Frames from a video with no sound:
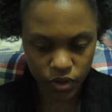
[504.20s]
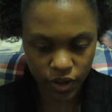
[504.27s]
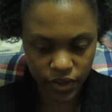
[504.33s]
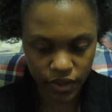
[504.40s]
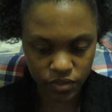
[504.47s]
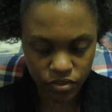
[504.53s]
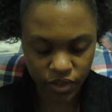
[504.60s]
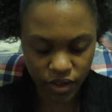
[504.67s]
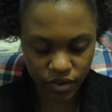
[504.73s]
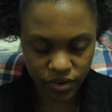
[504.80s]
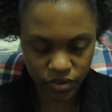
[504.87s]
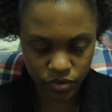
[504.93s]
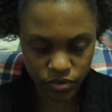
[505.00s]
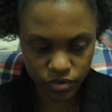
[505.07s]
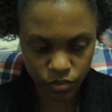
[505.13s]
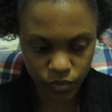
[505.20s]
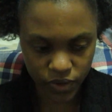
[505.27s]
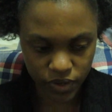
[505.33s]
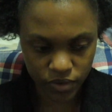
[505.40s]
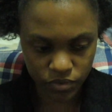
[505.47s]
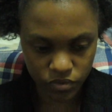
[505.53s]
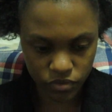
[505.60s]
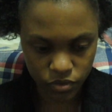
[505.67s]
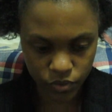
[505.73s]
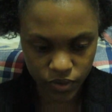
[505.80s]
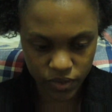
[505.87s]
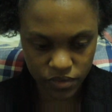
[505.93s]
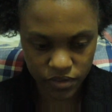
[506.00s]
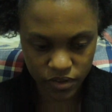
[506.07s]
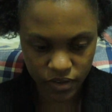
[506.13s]
so I ate that on the
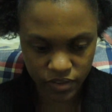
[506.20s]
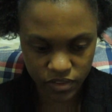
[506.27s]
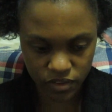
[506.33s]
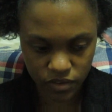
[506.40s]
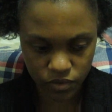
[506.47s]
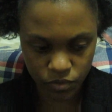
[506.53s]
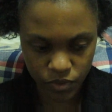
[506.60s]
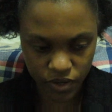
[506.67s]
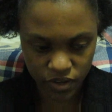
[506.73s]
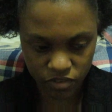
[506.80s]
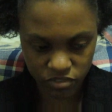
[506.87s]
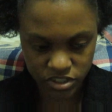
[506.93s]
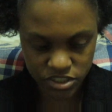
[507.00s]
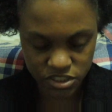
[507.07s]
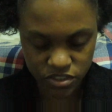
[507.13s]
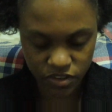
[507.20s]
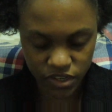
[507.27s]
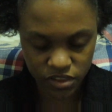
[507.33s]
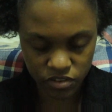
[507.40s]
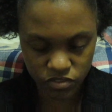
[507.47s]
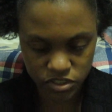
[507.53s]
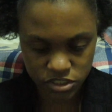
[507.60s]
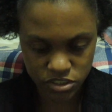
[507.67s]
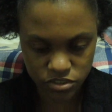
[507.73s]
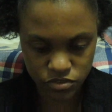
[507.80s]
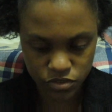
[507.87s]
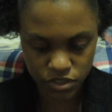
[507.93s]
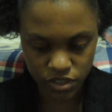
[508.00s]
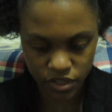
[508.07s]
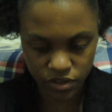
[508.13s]
way to it, and then at the when I reached there, I ate
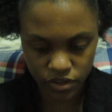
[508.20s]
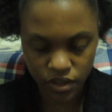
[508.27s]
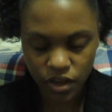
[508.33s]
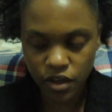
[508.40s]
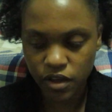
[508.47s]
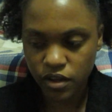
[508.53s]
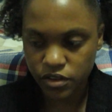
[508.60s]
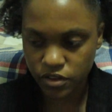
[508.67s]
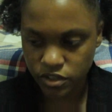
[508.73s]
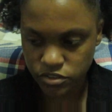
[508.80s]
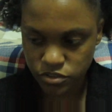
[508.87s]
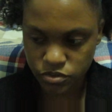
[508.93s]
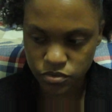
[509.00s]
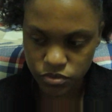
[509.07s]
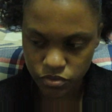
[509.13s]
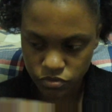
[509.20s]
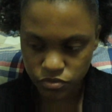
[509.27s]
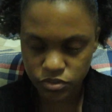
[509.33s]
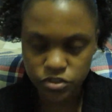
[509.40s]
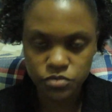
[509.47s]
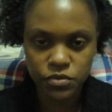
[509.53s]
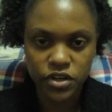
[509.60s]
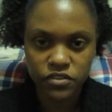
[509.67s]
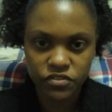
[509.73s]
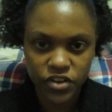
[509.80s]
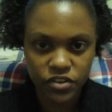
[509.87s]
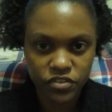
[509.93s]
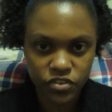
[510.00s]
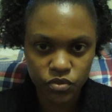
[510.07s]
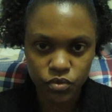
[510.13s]
the rest of the onigiri, the tuna,
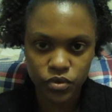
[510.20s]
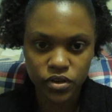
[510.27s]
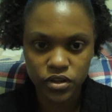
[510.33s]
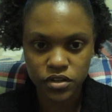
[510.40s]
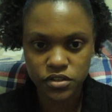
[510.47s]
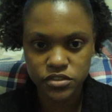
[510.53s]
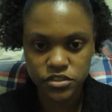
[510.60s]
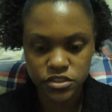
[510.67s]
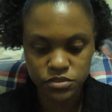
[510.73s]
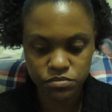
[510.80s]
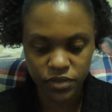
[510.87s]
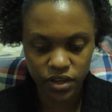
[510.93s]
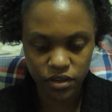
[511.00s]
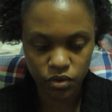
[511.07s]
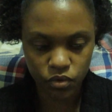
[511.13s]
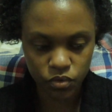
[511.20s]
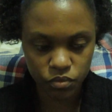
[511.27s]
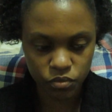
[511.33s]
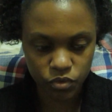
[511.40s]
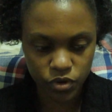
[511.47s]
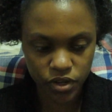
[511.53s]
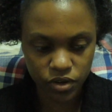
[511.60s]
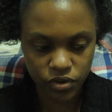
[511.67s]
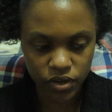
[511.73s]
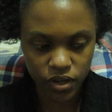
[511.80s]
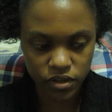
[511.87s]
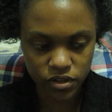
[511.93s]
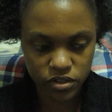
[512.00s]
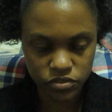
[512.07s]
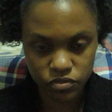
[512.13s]
which is my favorite tuna mayo
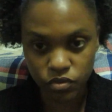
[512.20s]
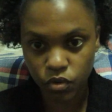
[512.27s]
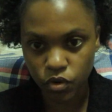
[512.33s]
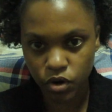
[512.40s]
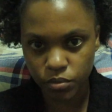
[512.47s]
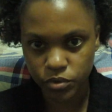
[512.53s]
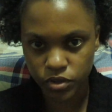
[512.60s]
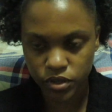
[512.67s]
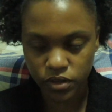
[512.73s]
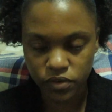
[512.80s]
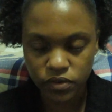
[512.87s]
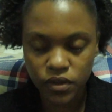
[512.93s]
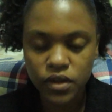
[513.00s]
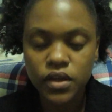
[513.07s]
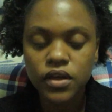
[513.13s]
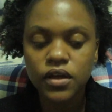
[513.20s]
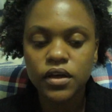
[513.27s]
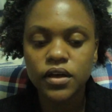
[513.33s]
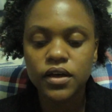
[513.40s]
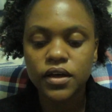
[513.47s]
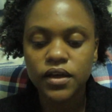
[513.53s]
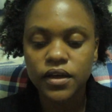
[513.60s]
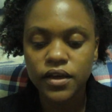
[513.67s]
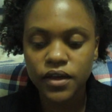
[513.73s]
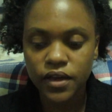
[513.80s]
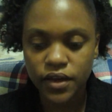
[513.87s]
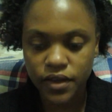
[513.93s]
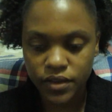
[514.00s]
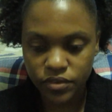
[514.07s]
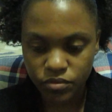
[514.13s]
onigiri, and the roll carb cookies.
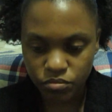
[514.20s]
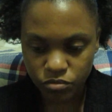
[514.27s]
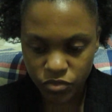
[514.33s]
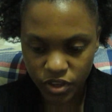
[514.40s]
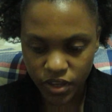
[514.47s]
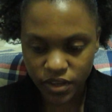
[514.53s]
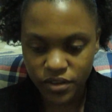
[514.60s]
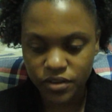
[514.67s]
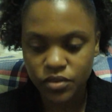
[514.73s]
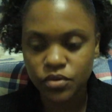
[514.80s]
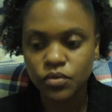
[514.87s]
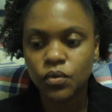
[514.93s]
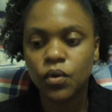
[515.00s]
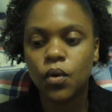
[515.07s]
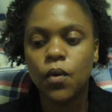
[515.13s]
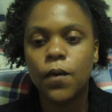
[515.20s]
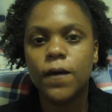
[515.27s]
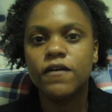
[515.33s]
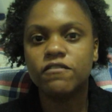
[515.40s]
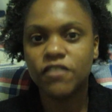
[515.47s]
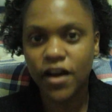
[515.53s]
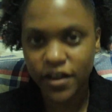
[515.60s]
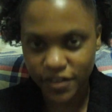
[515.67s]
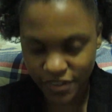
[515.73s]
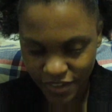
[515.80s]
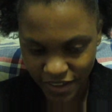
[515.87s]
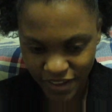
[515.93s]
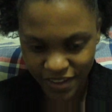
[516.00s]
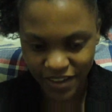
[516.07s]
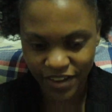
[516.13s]
And then
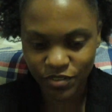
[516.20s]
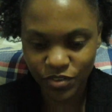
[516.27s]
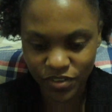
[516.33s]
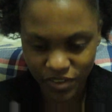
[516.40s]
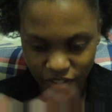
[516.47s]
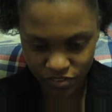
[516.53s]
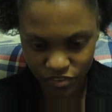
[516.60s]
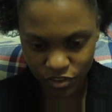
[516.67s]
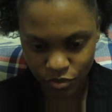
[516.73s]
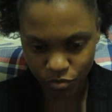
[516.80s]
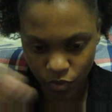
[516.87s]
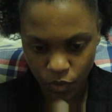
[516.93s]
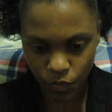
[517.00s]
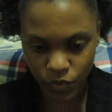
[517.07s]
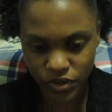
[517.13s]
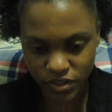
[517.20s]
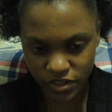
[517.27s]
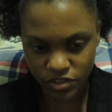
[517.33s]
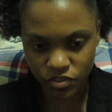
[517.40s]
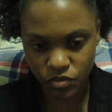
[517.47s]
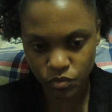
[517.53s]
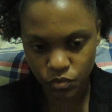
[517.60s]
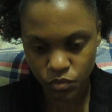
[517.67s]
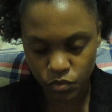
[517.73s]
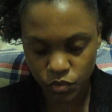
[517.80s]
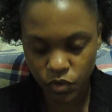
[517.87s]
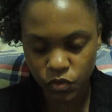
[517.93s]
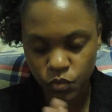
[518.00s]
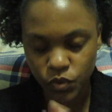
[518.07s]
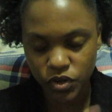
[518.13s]
finally, I went, got to the, um, when he,
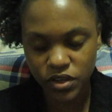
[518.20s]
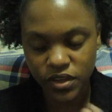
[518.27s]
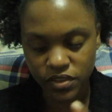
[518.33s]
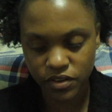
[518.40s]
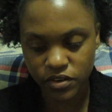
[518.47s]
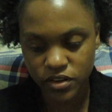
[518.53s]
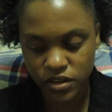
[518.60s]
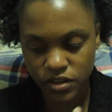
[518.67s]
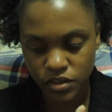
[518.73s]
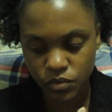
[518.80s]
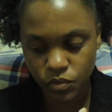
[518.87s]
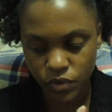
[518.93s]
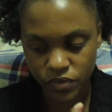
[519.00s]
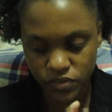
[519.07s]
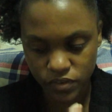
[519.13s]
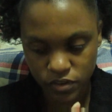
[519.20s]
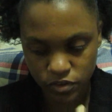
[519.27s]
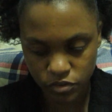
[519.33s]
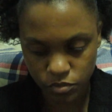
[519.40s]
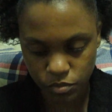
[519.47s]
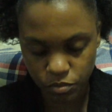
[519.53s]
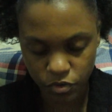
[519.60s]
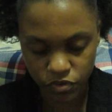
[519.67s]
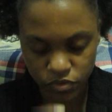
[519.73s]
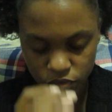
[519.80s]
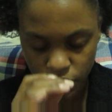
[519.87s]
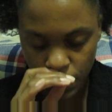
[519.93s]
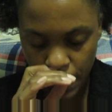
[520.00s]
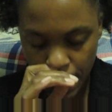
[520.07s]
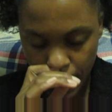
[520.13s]
because when he get there, he wanted it
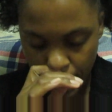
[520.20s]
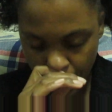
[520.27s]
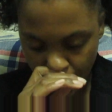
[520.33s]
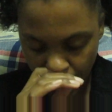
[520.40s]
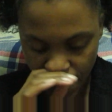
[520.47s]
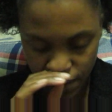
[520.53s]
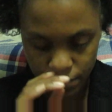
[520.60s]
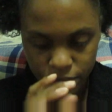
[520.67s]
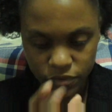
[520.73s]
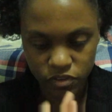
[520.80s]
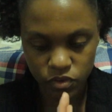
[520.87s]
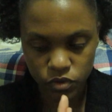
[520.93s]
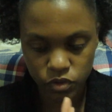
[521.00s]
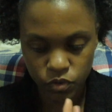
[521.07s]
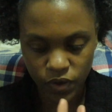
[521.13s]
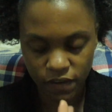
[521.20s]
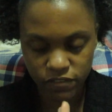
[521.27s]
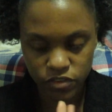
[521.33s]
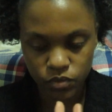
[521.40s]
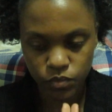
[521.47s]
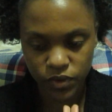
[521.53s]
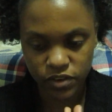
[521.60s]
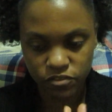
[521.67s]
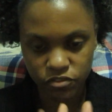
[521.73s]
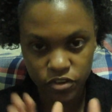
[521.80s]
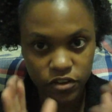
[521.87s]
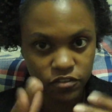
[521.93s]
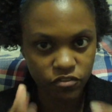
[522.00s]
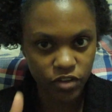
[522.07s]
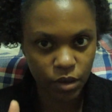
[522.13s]
to be personal, um, so you have
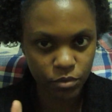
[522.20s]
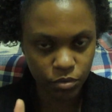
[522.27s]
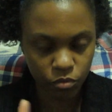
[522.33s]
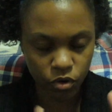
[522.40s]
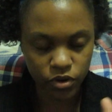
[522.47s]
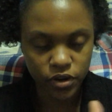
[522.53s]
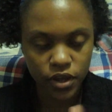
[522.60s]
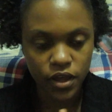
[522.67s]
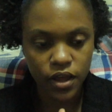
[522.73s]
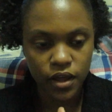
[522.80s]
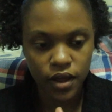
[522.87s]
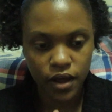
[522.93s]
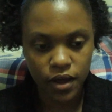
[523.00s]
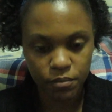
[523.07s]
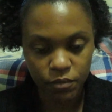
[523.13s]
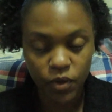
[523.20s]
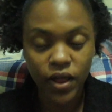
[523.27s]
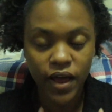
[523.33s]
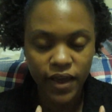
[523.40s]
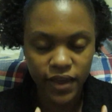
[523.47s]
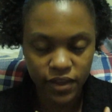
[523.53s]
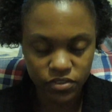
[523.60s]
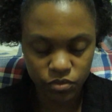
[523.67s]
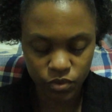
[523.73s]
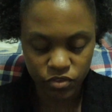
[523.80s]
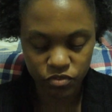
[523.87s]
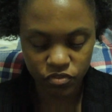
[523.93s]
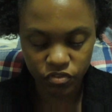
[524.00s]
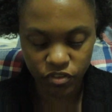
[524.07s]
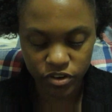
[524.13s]
to wait in front of the family mart. Um, well,
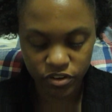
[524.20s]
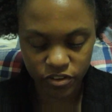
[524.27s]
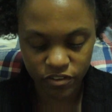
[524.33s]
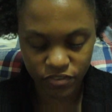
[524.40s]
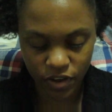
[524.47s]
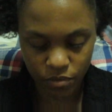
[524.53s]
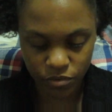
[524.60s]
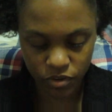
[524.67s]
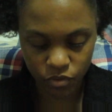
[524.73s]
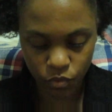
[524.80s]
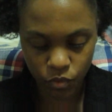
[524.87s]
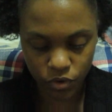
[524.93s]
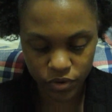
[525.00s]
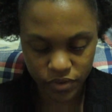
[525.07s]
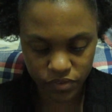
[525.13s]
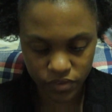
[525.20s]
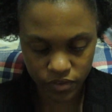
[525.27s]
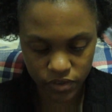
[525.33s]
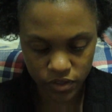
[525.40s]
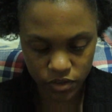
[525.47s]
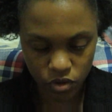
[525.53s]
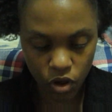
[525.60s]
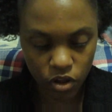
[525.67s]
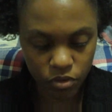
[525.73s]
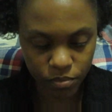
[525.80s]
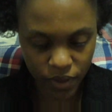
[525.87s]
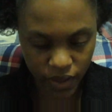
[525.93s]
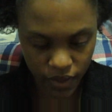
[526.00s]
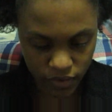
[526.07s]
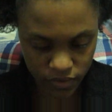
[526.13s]
I had to wait in front of the family mart until
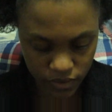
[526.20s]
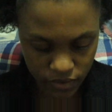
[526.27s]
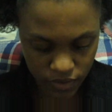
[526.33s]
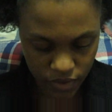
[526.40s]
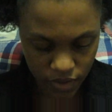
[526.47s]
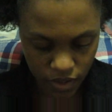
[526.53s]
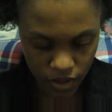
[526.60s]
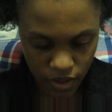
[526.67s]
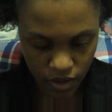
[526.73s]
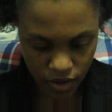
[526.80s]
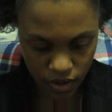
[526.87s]
he called back,